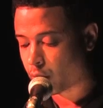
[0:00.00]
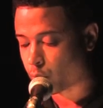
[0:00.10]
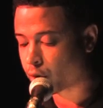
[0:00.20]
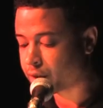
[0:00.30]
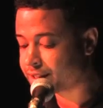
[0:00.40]

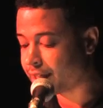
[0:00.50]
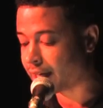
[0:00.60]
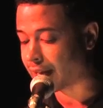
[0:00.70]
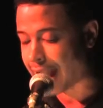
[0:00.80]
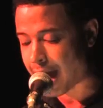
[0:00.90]
We're going to need
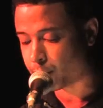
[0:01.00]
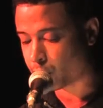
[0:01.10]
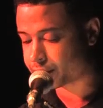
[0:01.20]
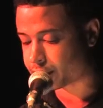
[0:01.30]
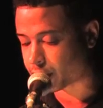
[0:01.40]
a lot
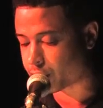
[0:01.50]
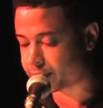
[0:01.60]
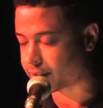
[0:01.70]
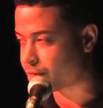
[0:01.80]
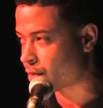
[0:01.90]
more to
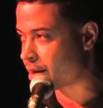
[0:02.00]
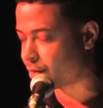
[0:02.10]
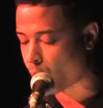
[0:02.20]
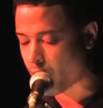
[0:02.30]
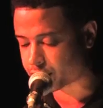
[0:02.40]
decrease the threat
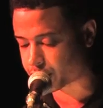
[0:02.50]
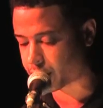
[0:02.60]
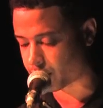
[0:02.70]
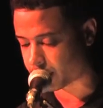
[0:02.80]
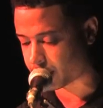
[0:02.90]
of water
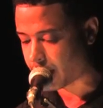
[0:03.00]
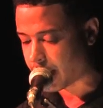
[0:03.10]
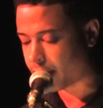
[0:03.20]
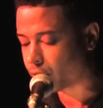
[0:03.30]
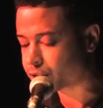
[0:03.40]
security.
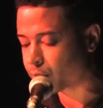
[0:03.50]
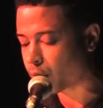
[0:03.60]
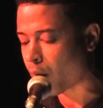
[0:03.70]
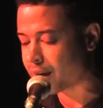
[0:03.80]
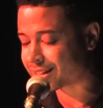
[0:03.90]
It also
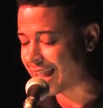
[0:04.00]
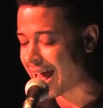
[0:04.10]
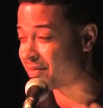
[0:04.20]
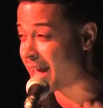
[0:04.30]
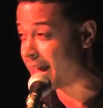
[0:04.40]
requires a
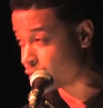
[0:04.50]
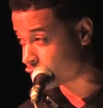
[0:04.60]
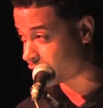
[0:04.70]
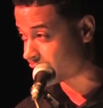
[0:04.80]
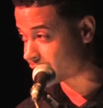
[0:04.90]
lot of
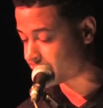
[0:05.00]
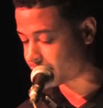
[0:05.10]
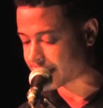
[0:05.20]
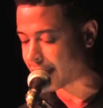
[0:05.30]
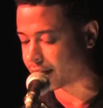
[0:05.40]
energy to
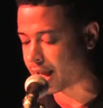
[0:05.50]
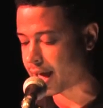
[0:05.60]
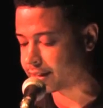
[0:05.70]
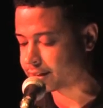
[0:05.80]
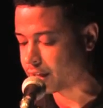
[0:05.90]

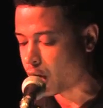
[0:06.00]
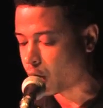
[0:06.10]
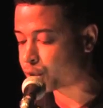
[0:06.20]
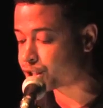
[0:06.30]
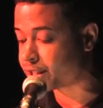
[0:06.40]
desalinize,
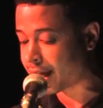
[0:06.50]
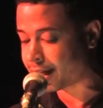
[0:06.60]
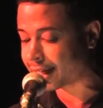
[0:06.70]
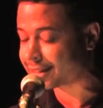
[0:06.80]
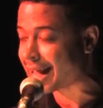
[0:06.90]
which
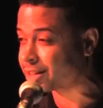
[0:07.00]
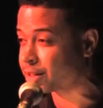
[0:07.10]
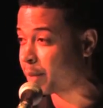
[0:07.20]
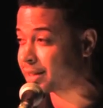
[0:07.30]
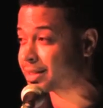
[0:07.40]
then
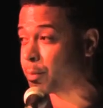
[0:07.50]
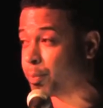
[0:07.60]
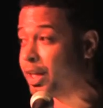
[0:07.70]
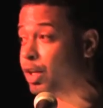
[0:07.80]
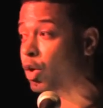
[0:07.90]
exacerbates the
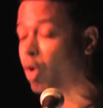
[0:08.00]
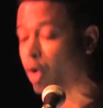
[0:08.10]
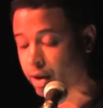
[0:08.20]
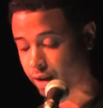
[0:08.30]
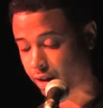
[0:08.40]
peak
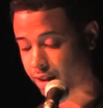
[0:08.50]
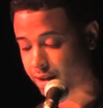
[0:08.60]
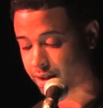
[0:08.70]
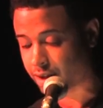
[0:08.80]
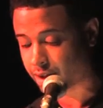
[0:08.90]
oil
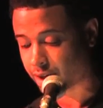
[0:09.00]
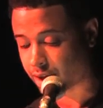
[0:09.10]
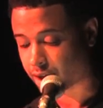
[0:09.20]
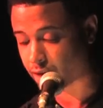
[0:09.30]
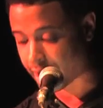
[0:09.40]

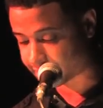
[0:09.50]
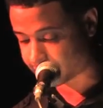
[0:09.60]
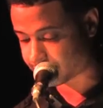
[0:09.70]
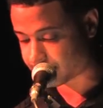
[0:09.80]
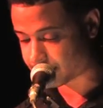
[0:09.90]

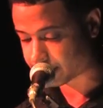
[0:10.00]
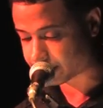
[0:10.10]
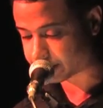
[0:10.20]
crisis.